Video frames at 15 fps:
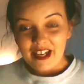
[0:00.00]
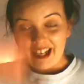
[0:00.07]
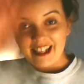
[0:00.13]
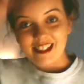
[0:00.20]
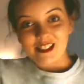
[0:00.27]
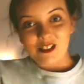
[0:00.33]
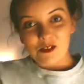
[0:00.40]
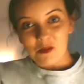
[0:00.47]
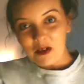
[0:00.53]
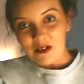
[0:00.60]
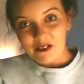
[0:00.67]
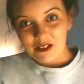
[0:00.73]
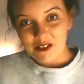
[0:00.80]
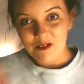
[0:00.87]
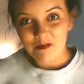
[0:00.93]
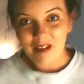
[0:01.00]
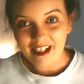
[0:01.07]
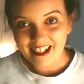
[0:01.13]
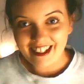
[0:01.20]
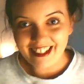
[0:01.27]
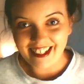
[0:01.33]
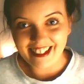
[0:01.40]
and welcome back
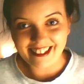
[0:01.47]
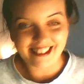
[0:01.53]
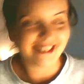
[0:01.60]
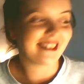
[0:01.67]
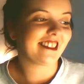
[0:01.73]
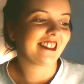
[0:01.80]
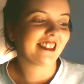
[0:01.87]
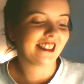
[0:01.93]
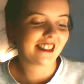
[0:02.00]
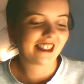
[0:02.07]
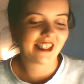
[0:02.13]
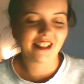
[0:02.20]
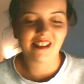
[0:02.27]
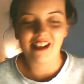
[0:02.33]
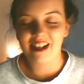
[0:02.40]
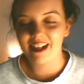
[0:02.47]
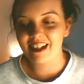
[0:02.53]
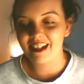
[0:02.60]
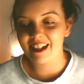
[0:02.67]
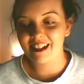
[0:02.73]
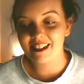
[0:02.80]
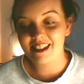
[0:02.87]
again. So
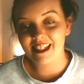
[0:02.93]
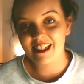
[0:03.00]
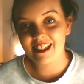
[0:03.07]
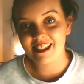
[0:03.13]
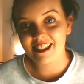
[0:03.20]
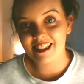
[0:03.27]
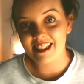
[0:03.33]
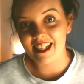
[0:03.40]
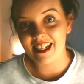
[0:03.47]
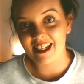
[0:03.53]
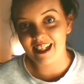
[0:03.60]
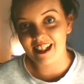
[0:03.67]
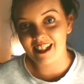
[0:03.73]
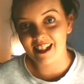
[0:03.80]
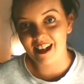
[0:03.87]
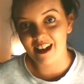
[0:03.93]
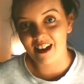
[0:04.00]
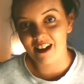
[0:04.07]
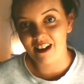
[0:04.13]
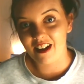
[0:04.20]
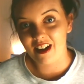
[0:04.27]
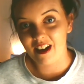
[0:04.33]
like I said, today
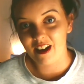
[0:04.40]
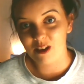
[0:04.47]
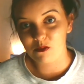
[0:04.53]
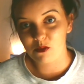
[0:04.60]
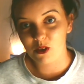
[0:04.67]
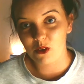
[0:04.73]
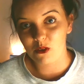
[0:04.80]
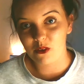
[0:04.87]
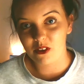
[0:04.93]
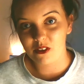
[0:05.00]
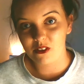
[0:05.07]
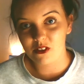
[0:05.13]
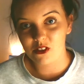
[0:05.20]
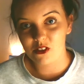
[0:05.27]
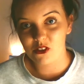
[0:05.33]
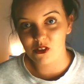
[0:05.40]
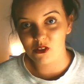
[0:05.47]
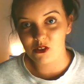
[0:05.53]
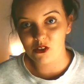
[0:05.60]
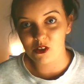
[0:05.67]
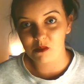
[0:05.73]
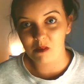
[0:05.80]
I am going to
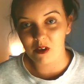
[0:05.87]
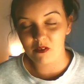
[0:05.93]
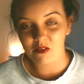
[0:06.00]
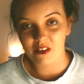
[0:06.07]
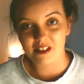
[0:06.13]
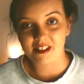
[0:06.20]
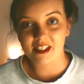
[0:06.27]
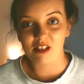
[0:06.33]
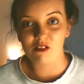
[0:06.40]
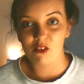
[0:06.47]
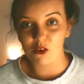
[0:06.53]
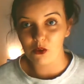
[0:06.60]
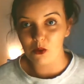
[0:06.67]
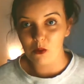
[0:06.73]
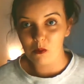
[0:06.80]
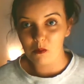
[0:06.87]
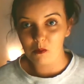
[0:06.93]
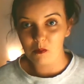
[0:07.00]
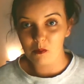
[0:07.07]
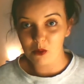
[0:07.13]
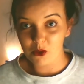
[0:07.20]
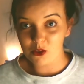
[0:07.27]
do my first ever
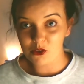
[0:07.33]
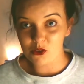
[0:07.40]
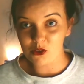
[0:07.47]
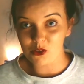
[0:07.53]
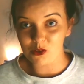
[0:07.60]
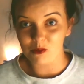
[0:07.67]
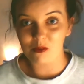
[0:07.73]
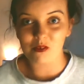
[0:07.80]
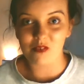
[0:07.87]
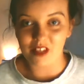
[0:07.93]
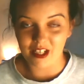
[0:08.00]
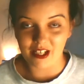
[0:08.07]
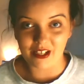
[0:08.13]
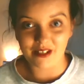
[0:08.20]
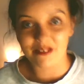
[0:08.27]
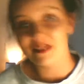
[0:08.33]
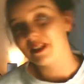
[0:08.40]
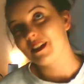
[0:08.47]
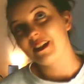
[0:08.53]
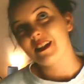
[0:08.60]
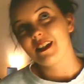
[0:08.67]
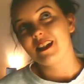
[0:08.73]
BookTube video.
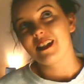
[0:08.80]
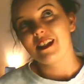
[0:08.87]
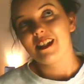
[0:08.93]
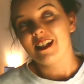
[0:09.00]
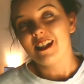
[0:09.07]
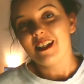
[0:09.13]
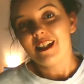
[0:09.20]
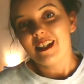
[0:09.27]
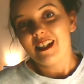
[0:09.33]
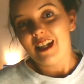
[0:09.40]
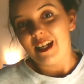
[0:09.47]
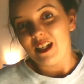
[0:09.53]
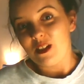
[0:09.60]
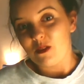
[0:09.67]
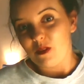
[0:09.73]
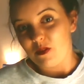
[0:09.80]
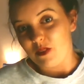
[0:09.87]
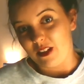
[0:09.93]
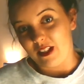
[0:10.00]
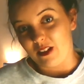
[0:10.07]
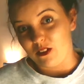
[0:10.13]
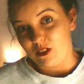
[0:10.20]
I don't know if you
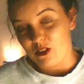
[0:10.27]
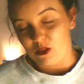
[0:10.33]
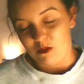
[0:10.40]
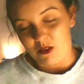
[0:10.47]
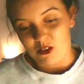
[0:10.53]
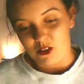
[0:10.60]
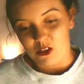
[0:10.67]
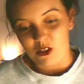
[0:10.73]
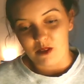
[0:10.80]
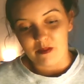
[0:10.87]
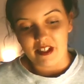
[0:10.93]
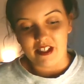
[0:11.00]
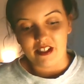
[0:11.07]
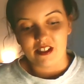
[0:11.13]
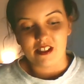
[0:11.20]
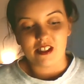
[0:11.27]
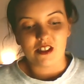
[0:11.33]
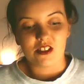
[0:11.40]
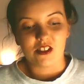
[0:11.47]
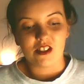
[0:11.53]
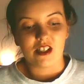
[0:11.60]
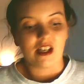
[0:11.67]
count it as a BookTube. It is
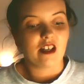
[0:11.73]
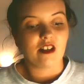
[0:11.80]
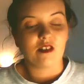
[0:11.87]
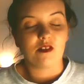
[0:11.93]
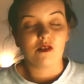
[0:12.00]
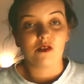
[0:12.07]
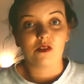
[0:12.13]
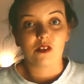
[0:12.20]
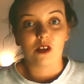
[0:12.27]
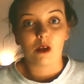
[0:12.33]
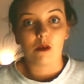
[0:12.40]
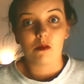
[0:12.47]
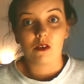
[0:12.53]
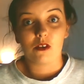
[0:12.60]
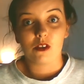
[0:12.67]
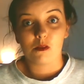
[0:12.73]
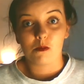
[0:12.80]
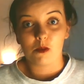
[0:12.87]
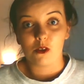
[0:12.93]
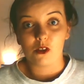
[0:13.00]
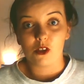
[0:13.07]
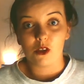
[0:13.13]
literally, I have come across
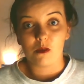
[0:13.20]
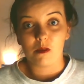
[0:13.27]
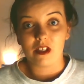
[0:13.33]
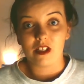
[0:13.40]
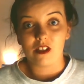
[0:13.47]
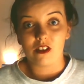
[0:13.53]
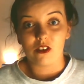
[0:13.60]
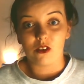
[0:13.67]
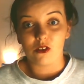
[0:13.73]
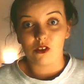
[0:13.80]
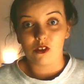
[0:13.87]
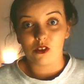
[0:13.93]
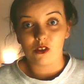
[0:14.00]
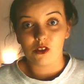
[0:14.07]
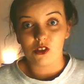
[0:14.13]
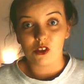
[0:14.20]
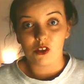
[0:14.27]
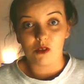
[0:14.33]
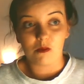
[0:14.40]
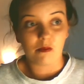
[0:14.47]
BookTubing on YouTube